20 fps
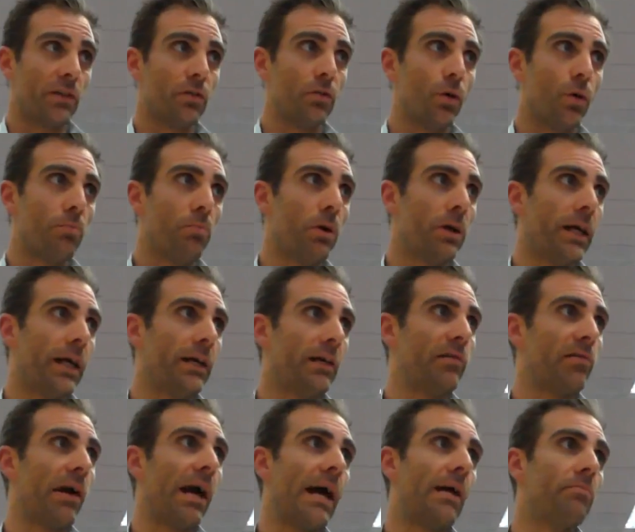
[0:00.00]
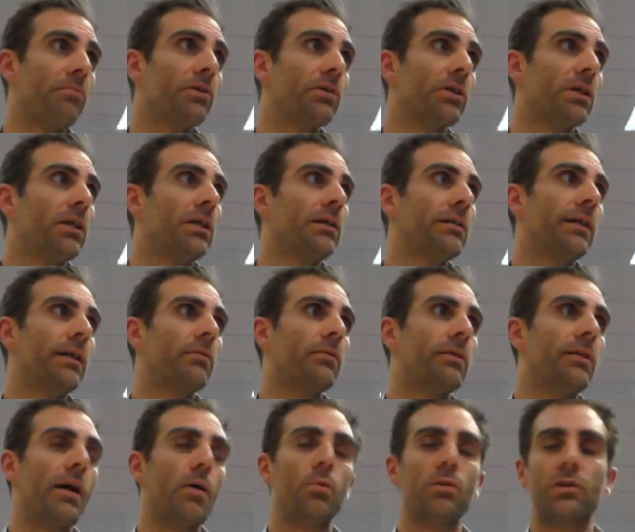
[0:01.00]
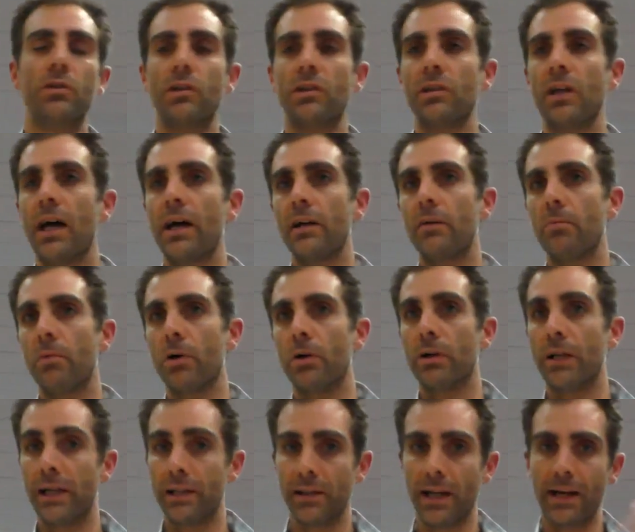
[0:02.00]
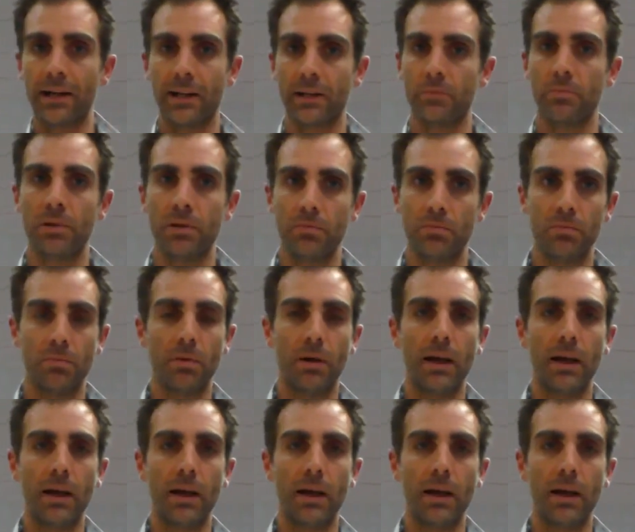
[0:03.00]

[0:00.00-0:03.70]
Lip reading: 0.8 grams that was decided upon and has been